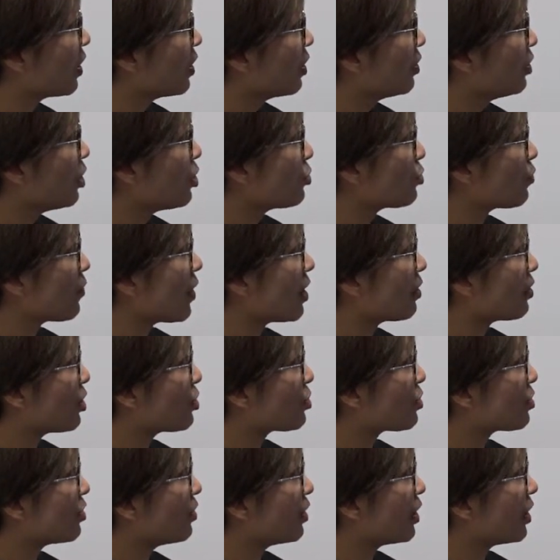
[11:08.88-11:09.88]
This one
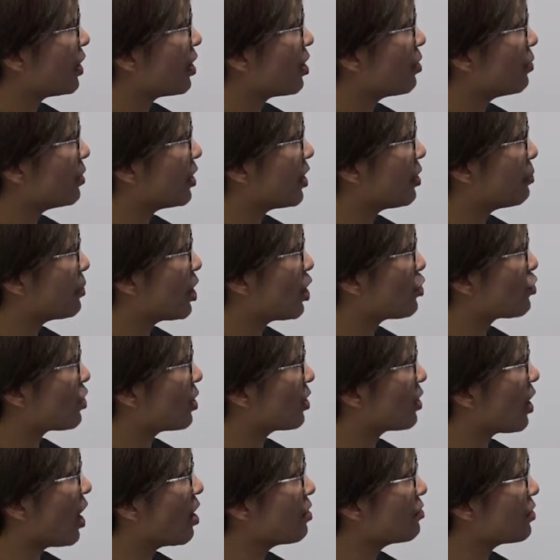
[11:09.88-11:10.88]
is the
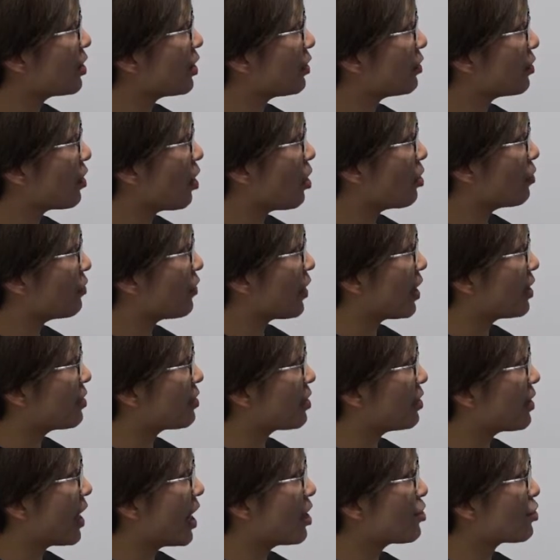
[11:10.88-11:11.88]
emergent accounting of
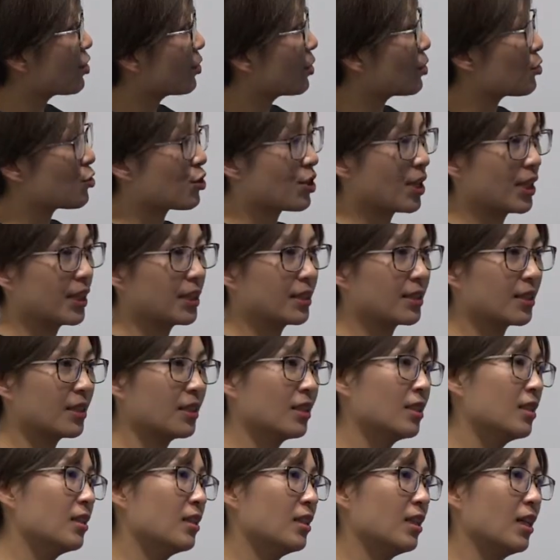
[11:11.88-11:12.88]
international trade.
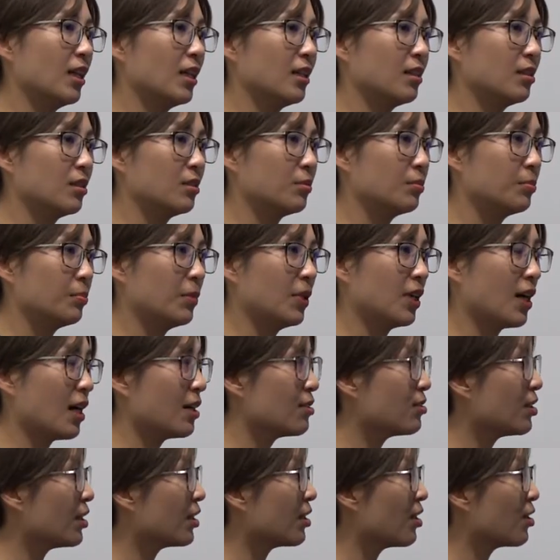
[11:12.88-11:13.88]
I
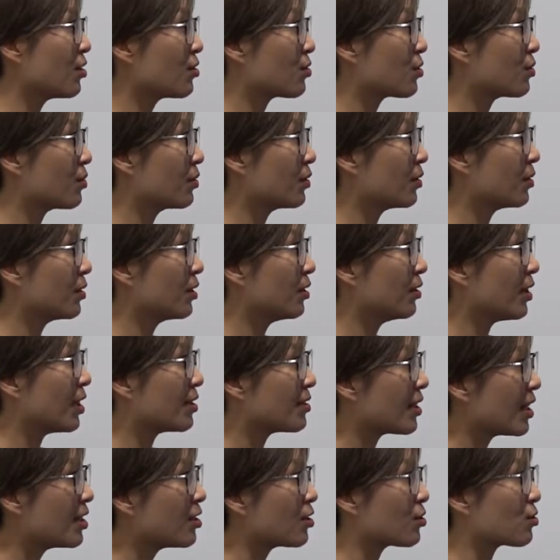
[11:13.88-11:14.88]
think the
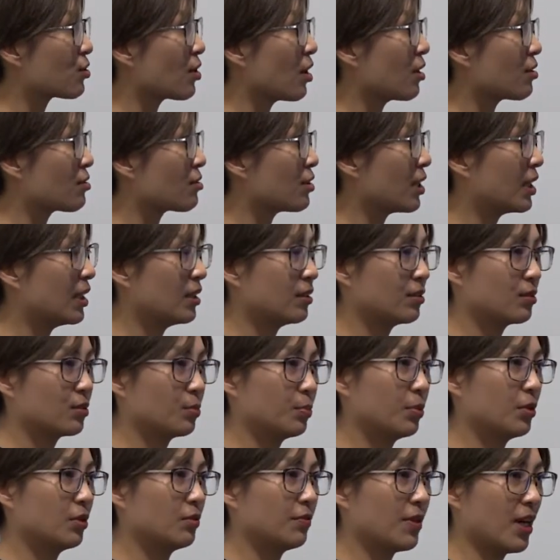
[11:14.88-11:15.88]
data source is
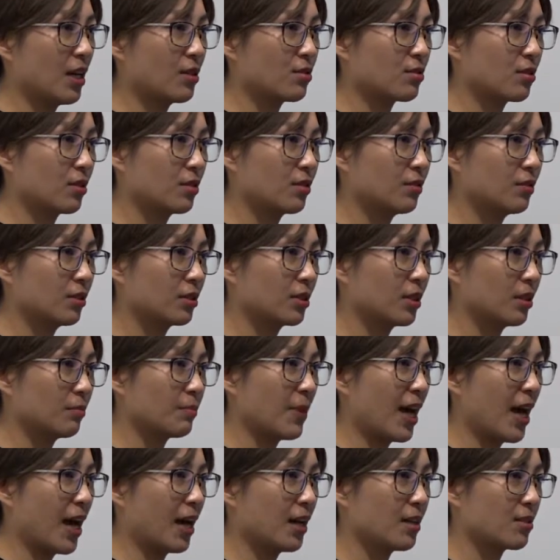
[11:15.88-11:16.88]
Professor
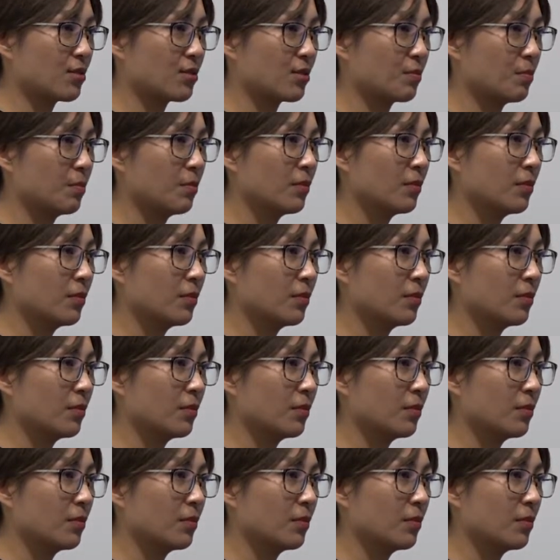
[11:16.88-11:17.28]
Geng has